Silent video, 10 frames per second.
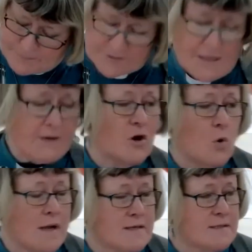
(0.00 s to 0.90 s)
But their
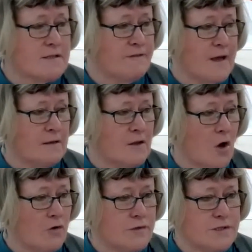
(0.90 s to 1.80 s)
request fell
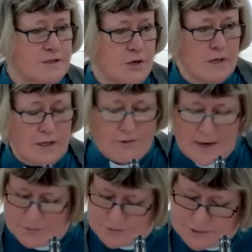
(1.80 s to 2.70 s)
on stony
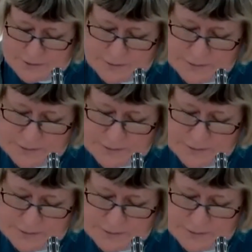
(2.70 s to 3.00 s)
ground,